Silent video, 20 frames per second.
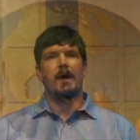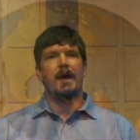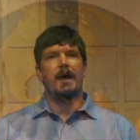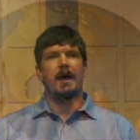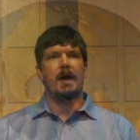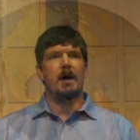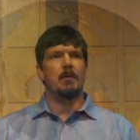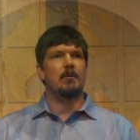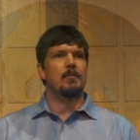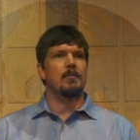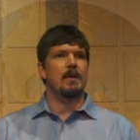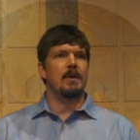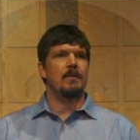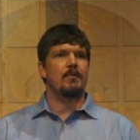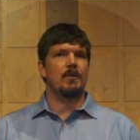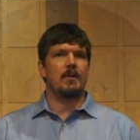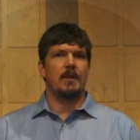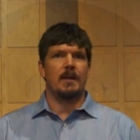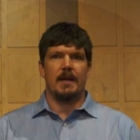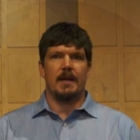hang out with me
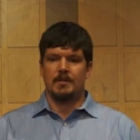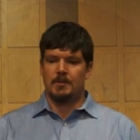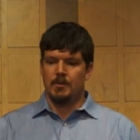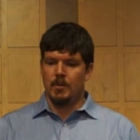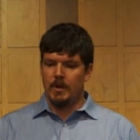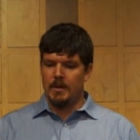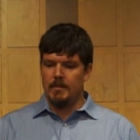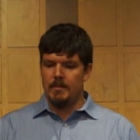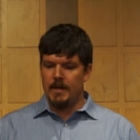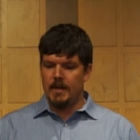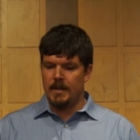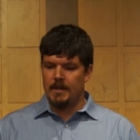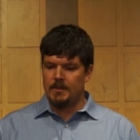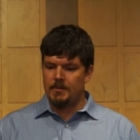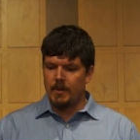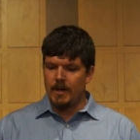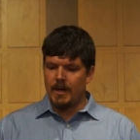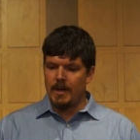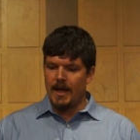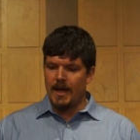for the next 20 minutes,
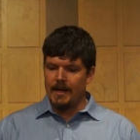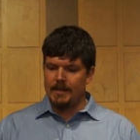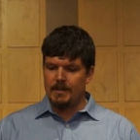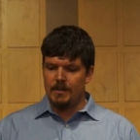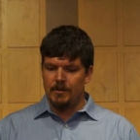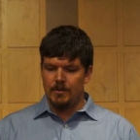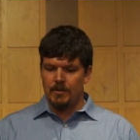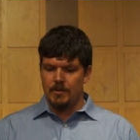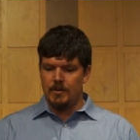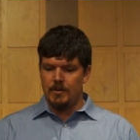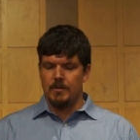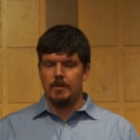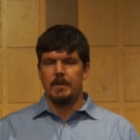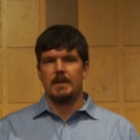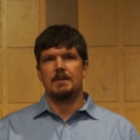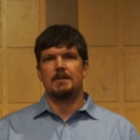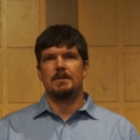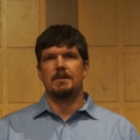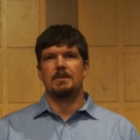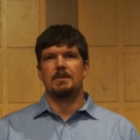what I'd like to do
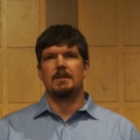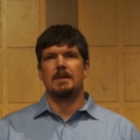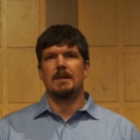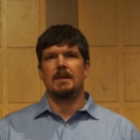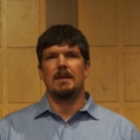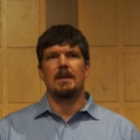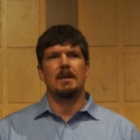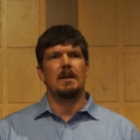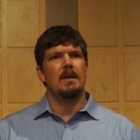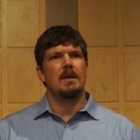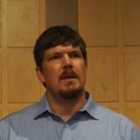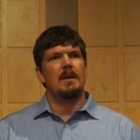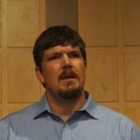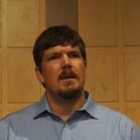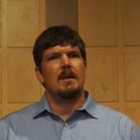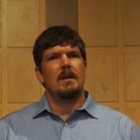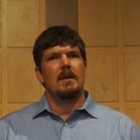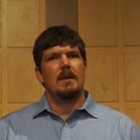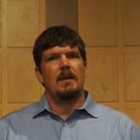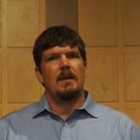is to see,
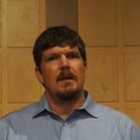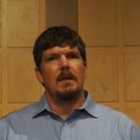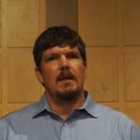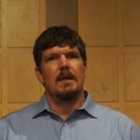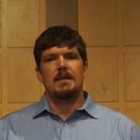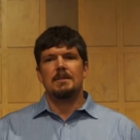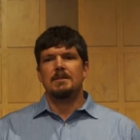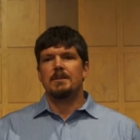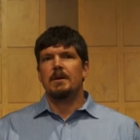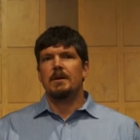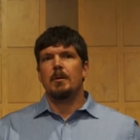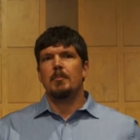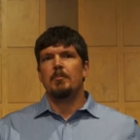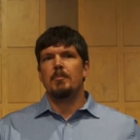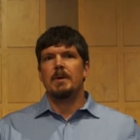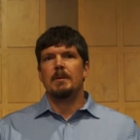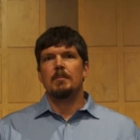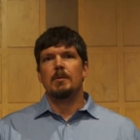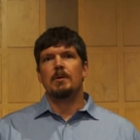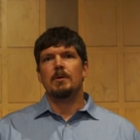is there a
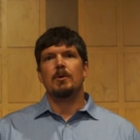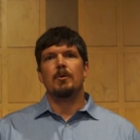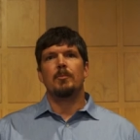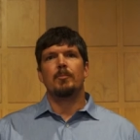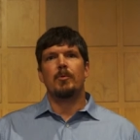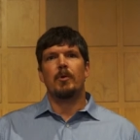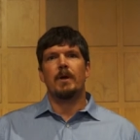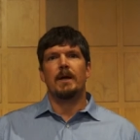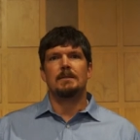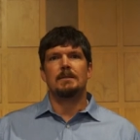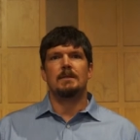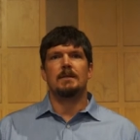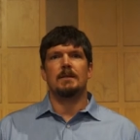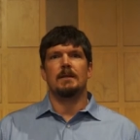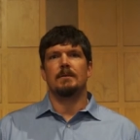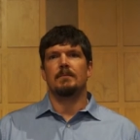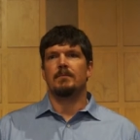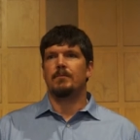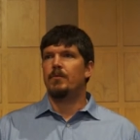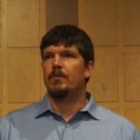biblical
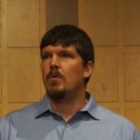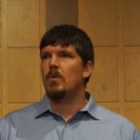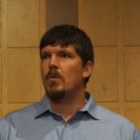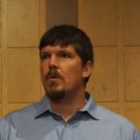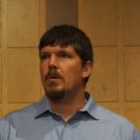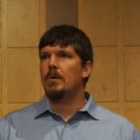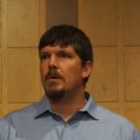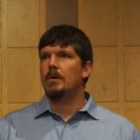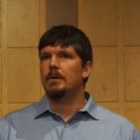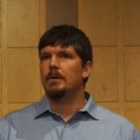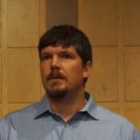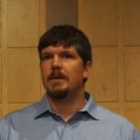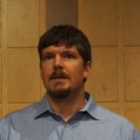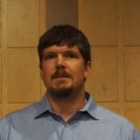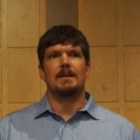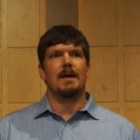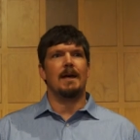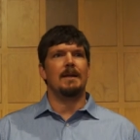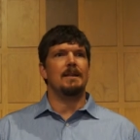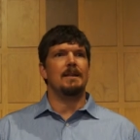precedent for
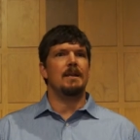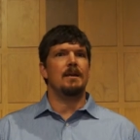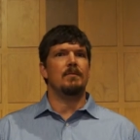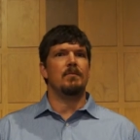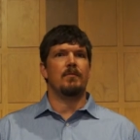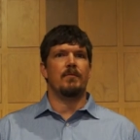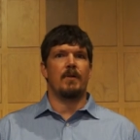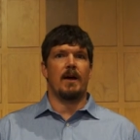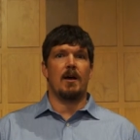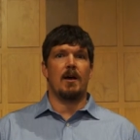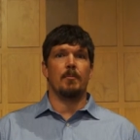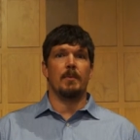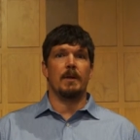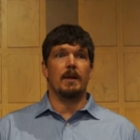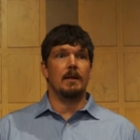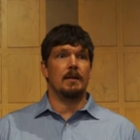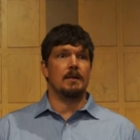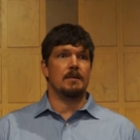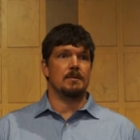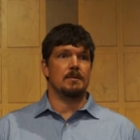this idea of
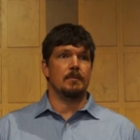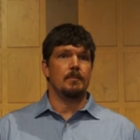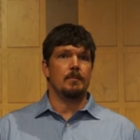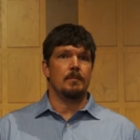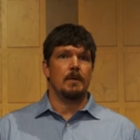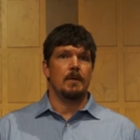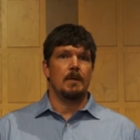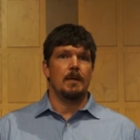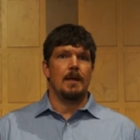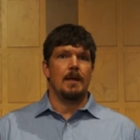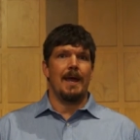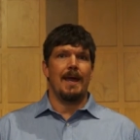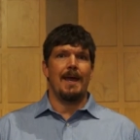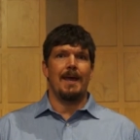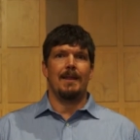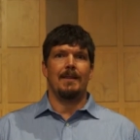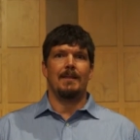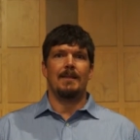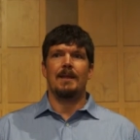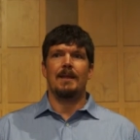environmentalism?
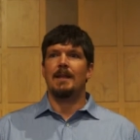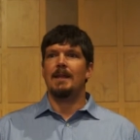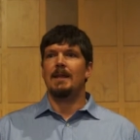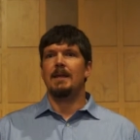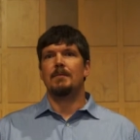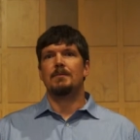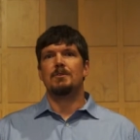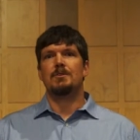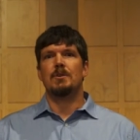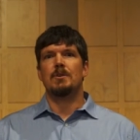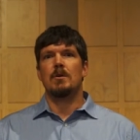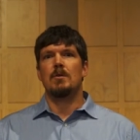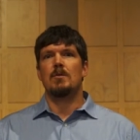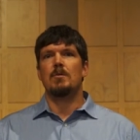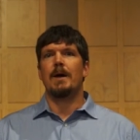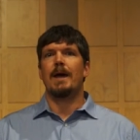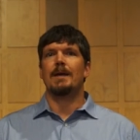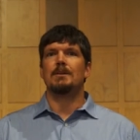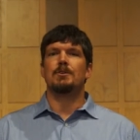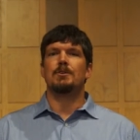And then if
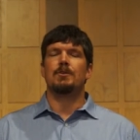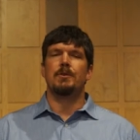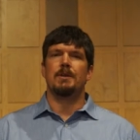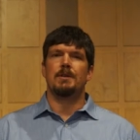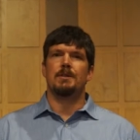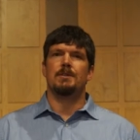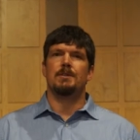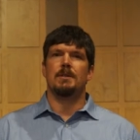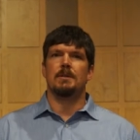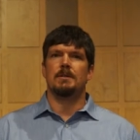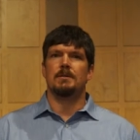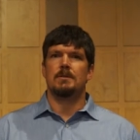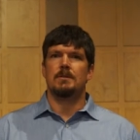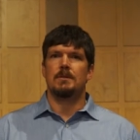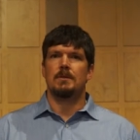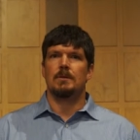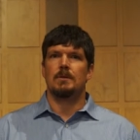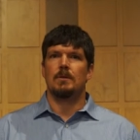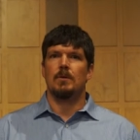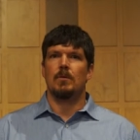so, as
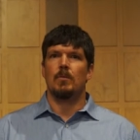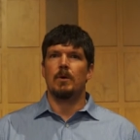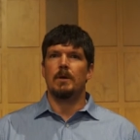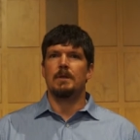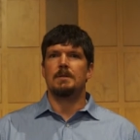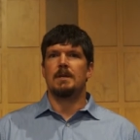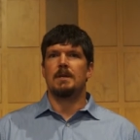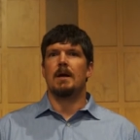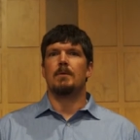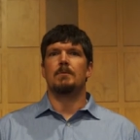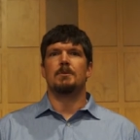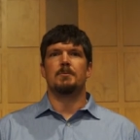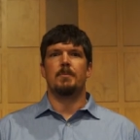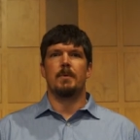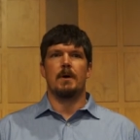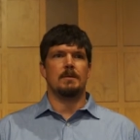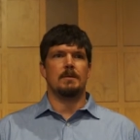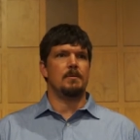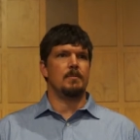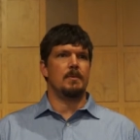Christians, what is our
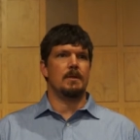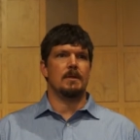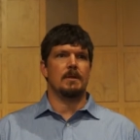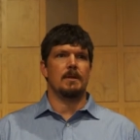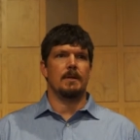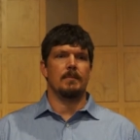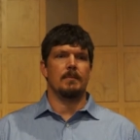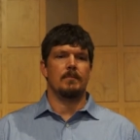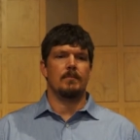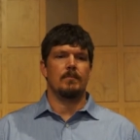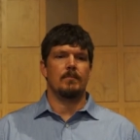responsibility?